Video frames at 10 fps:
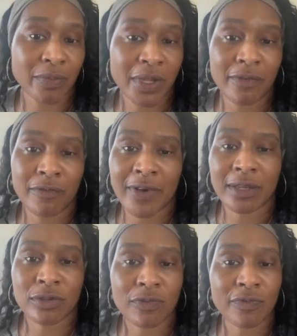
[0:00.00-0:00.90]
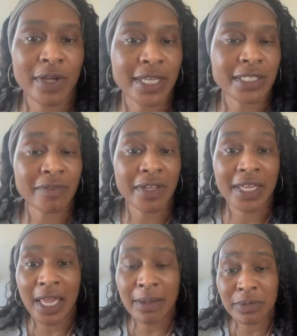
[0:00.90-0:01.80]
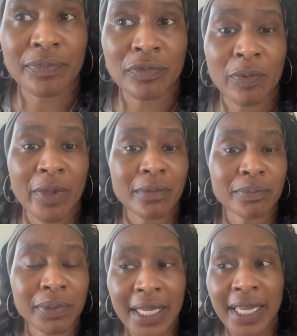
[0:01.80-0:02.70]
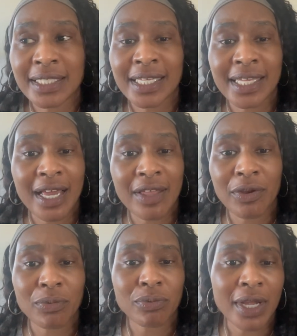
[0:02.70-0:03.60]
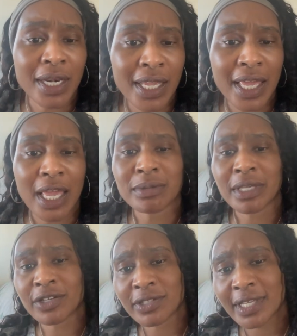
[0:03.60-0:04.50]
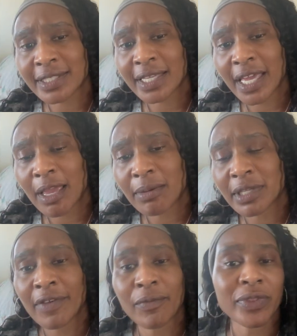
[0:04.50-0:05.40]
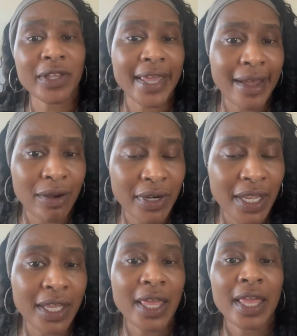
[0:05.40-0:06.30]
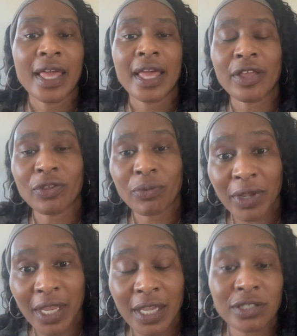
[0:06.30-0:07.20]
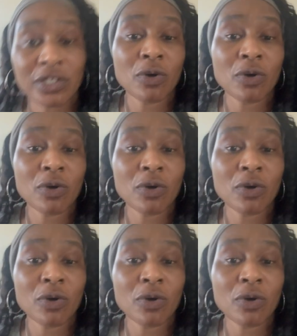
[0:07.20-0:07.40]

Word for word: We even find little fun activity games that we can play together, running games, exercising games, even with the counting and the reading. So